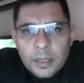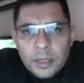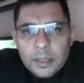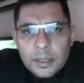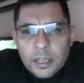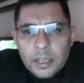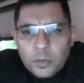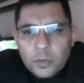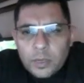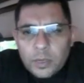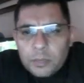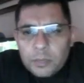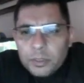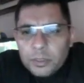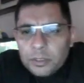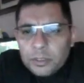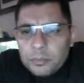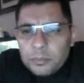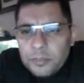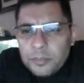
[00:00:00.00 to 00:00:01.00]
Now, what about
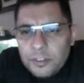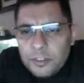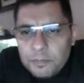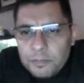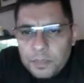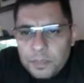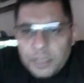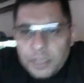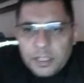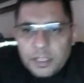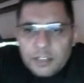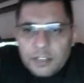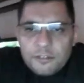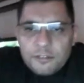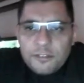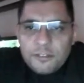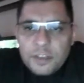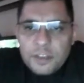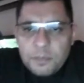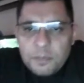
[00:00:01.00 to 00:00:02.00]
the VP? The
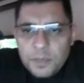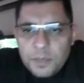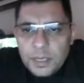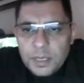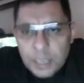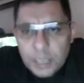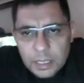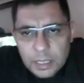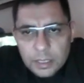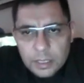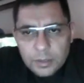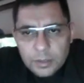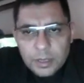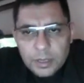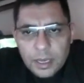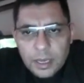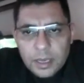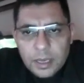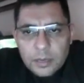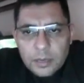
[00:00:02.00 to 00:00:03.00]
VP,
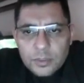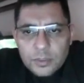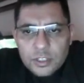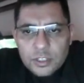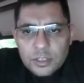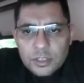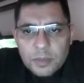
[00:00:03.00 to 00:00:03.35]
okay, which is